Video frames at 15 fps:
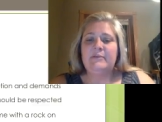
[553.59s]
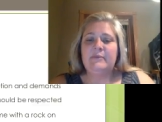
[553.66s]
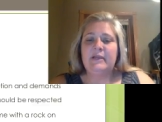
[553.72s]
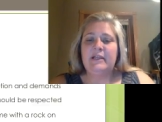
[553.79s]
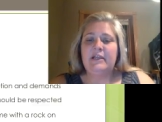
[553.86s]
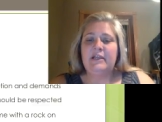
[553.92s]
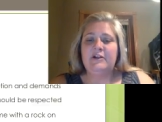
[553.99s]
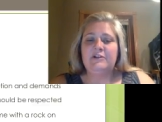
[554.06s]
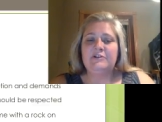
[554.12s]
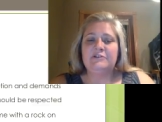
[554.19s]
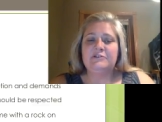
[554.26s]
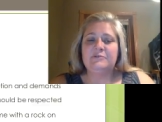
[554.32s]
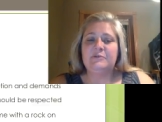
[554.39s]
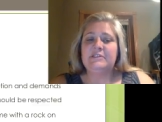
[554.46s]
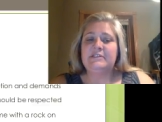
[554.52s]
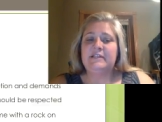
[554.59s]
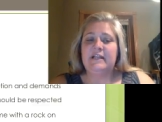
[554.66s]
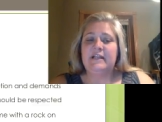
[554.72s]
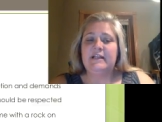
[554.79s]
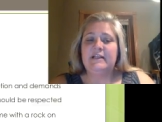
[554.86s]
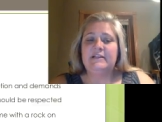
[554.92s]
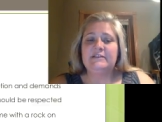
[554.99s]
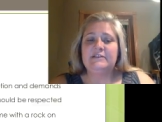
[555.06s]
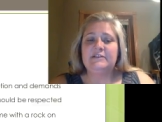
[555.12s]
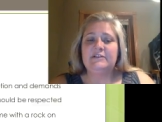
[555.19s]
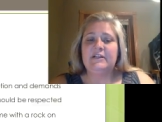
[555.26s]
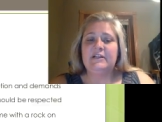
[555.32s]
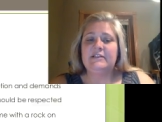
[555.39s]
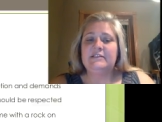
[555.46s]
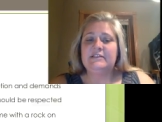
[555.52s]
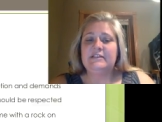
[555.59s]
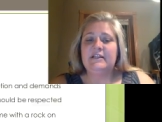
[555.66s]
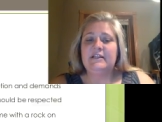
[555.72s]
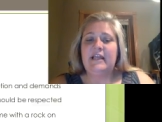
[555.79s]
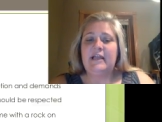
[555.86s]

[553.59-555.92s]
and my character is withstanding until an incident